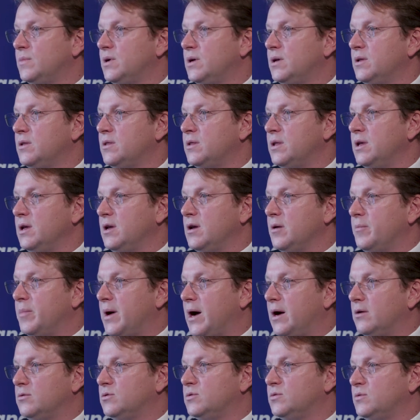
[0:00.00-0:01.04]
think
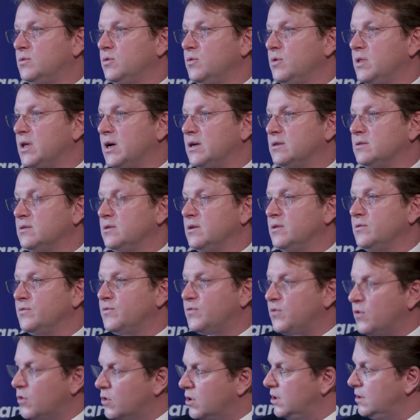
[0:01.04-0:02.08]
about
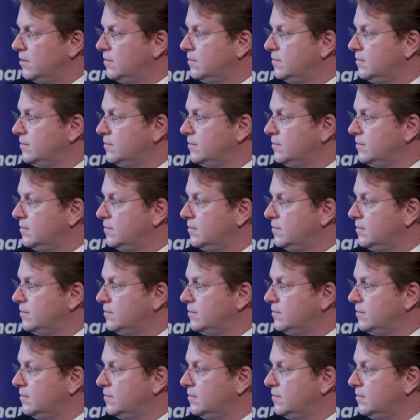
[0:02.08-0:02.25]
2004,